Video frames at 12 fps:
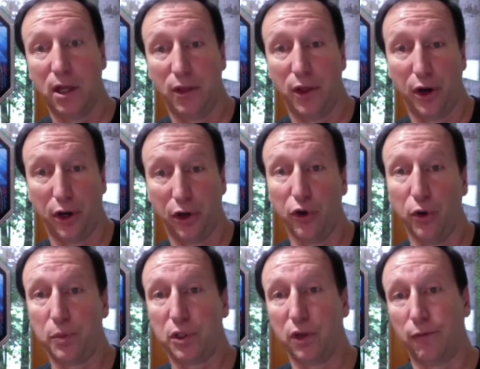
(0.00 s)
They're in
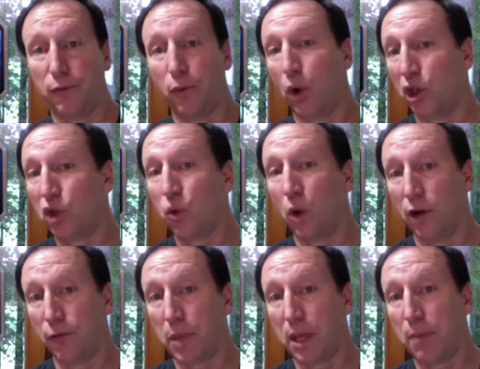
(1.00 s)
groups of 4 to
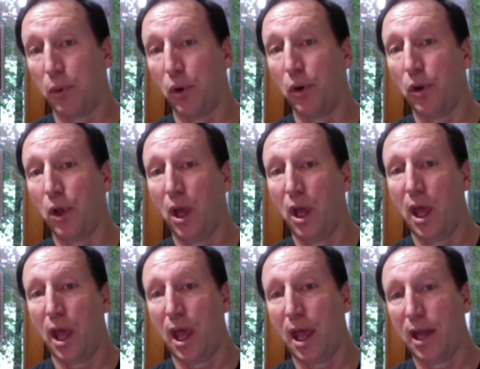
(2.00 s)
12 people. Okay.
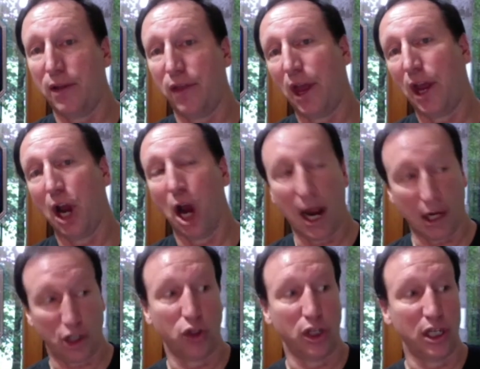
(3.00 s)
And they
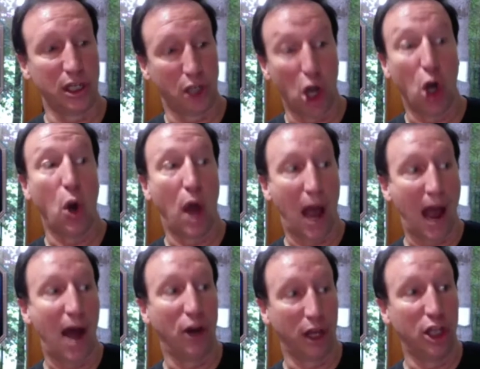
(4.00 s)
actually go
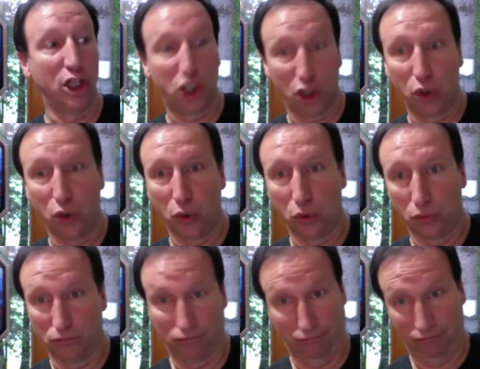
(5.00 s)
out into
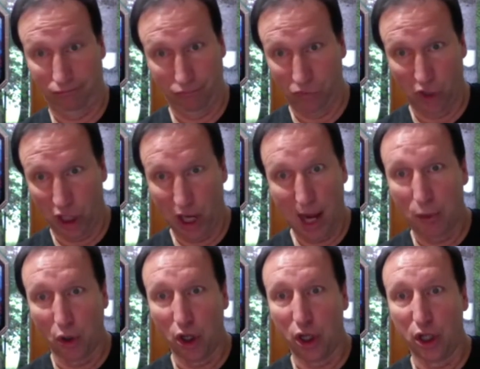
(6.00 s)
the
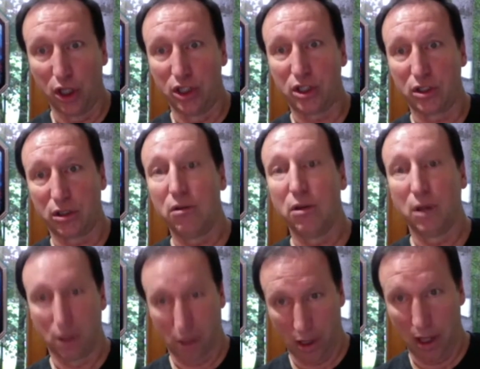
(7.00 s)
neighborhoods
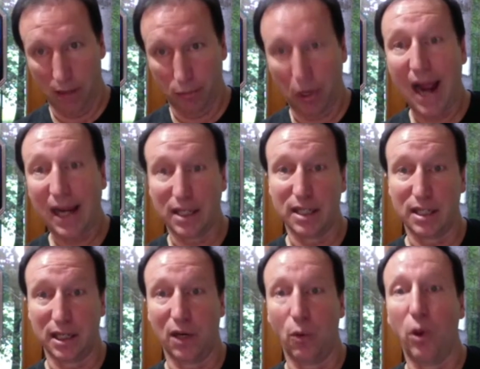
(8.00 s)

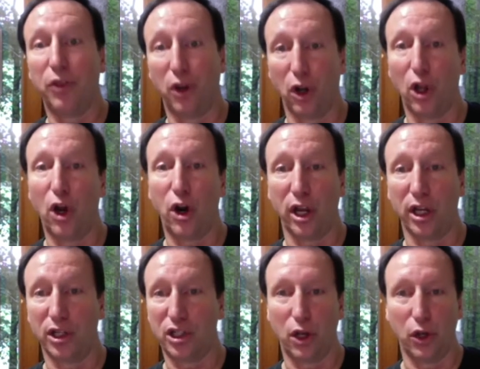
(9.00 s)
practicing what they're learning.
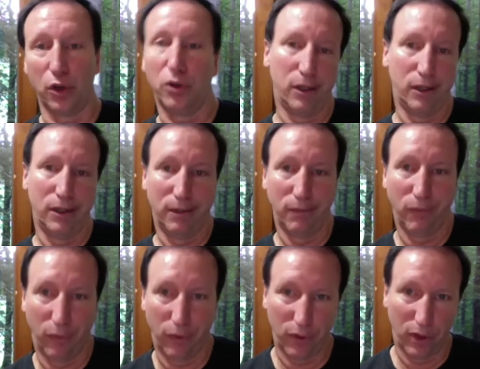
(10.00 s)
So,
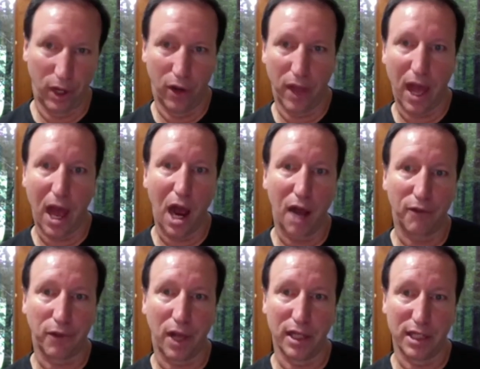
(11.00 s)
you know, that
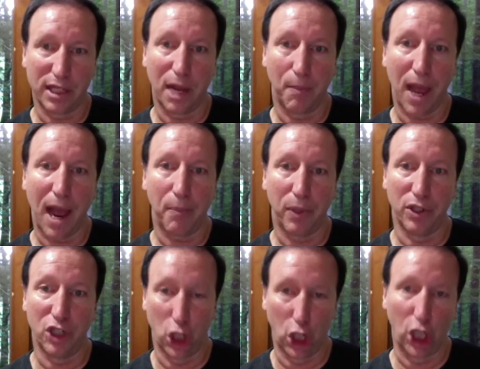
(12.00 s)
offline stuff
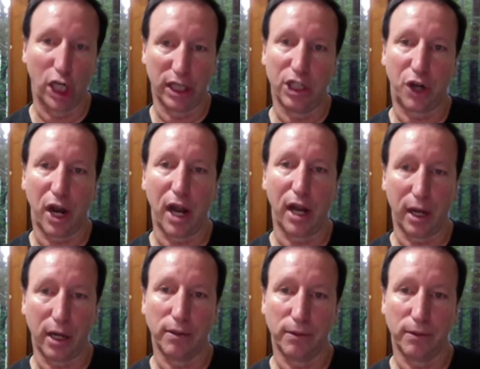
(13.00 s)
happens during the training.